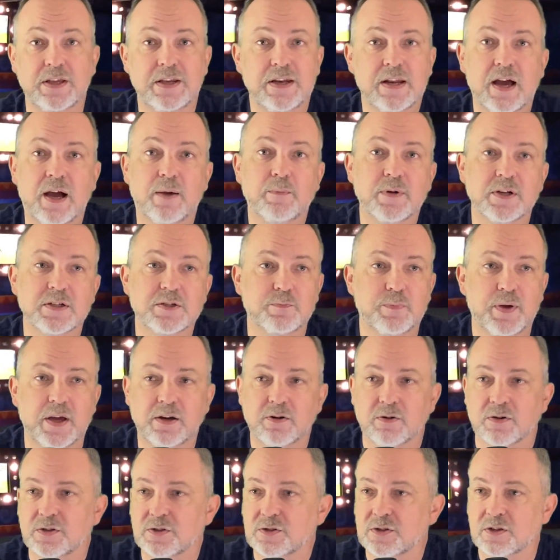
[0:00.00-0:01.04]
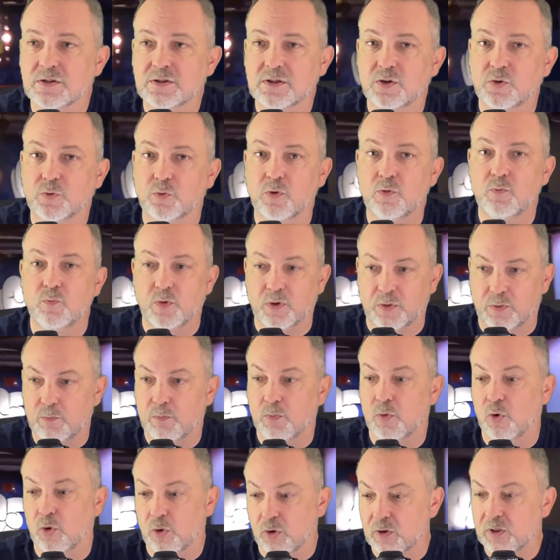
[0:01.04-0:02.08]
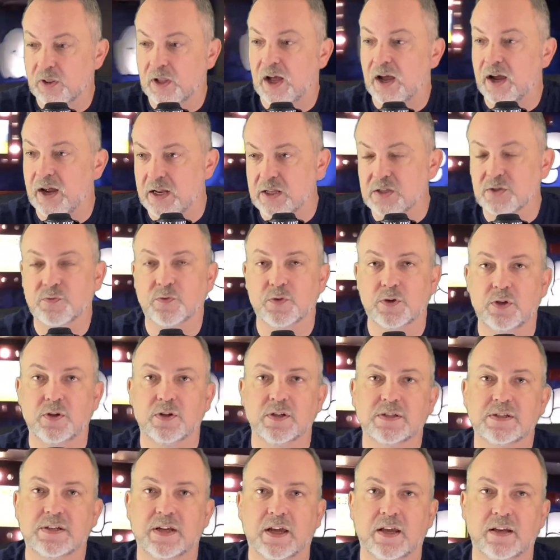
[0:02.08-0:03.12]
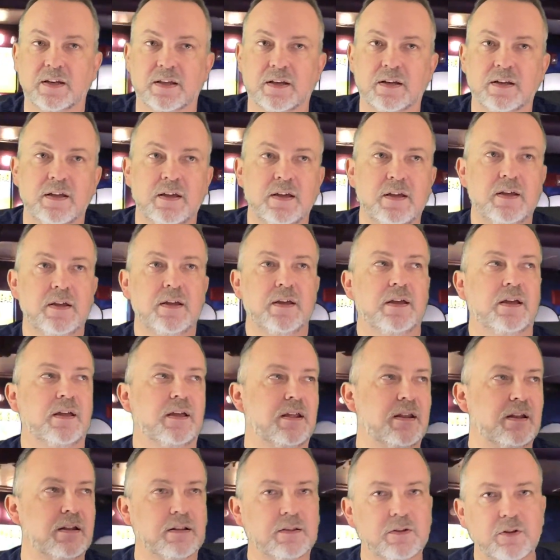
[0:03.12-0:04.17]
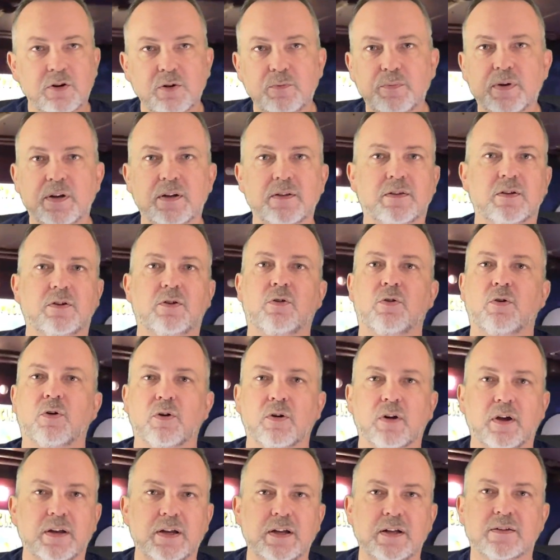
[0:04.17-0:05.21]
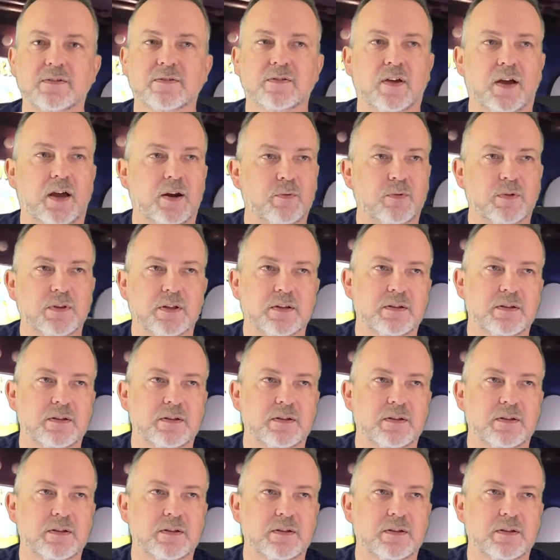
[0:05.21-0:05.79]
not much better. It's just this room with more lines for you to stand in and a little bit of decor on each side with a